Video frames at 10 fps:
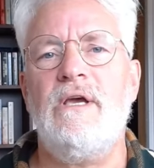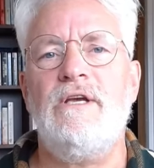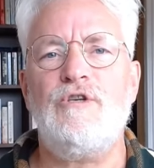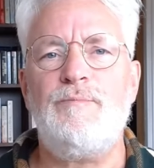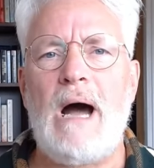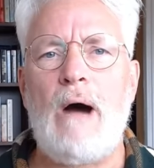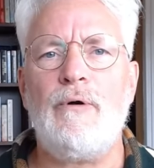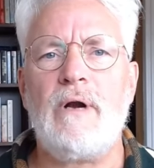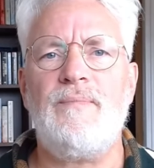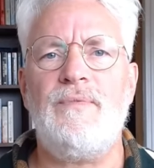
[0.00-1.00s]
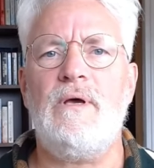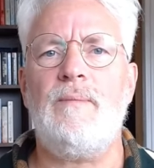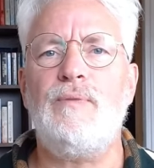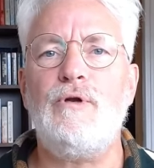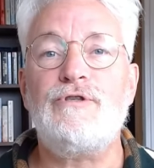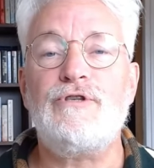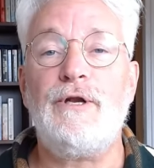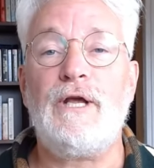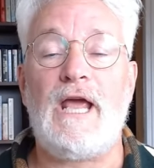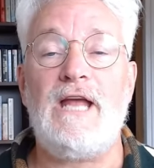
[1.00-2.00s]
to power up the
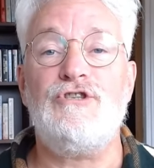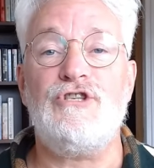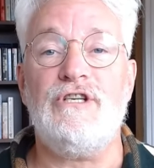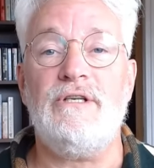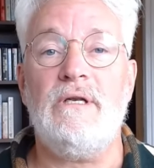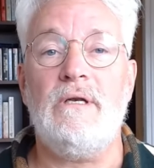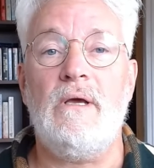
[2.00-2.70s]
plutonic engine